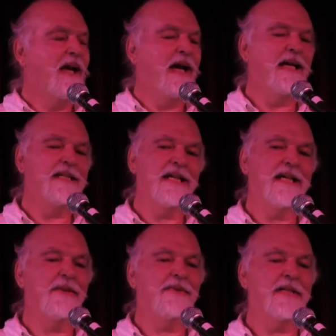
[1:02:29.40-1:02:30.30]
And
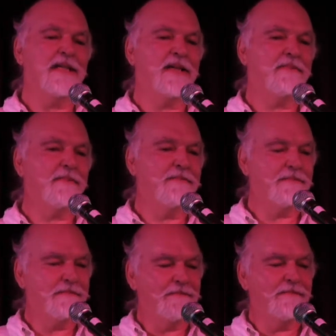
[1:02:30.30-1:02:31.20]
there's a
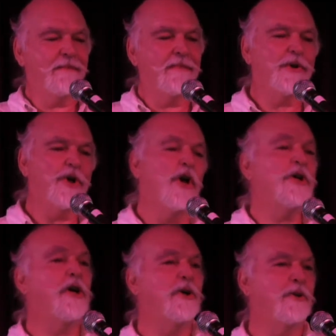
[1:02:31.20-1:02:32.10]

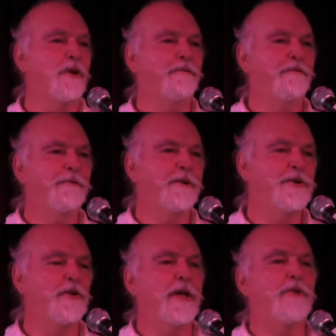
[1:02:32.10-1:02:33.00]
codhole off
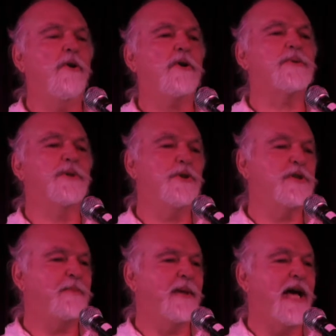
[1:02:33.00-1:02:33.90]
Julian Rocks, which
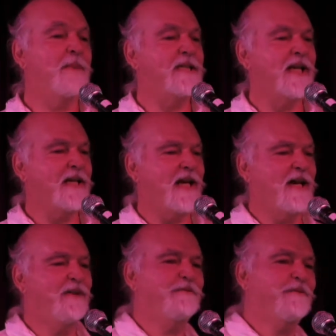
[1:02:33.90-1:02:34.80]
used to be a habitat
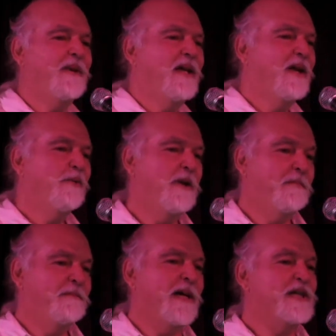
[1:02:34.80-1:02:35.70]
cave where
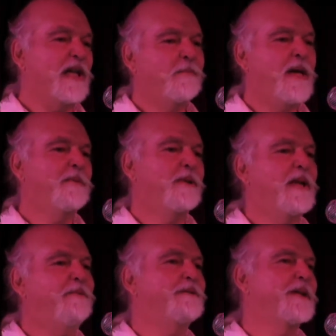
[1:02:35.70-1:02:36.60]
Bunjilung people
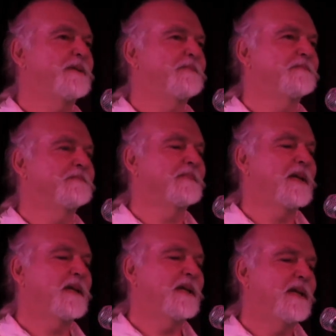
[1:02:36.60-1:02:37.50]
lived
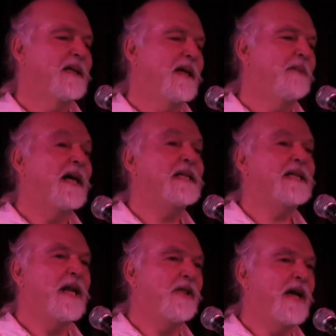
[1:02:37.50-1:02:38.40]
about
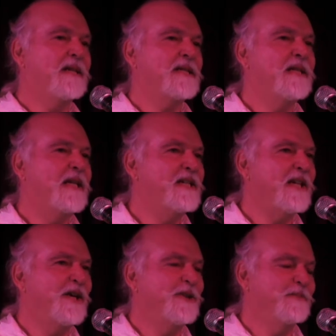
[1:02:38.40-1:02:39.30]
10,000 years
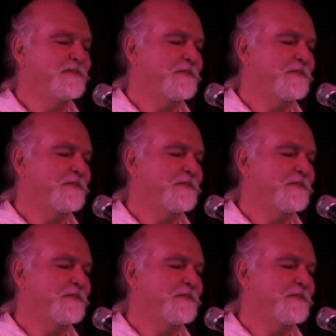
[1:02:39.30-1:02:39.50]
ago.